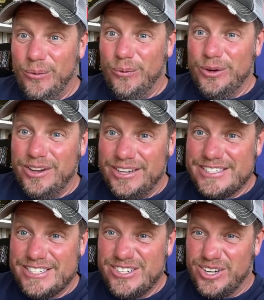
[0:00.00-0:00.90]
You're going to
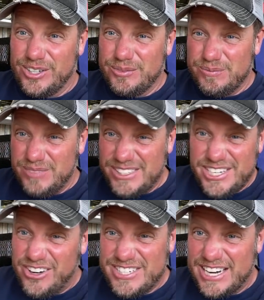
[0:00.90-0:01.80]
listen to our
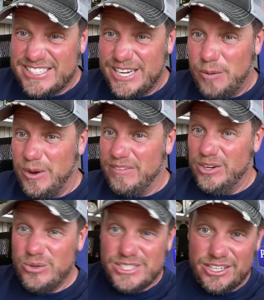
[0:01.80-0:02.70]
Sirius X M. We have the
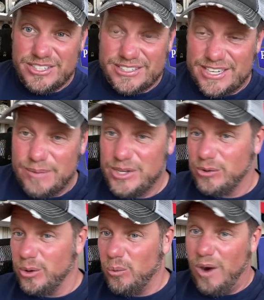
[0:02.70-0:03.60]
new Sirius X M. You can
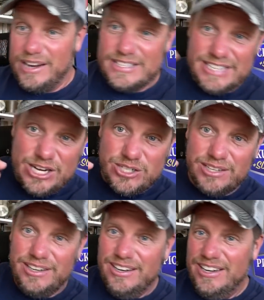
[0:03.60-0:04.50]
rewind the station.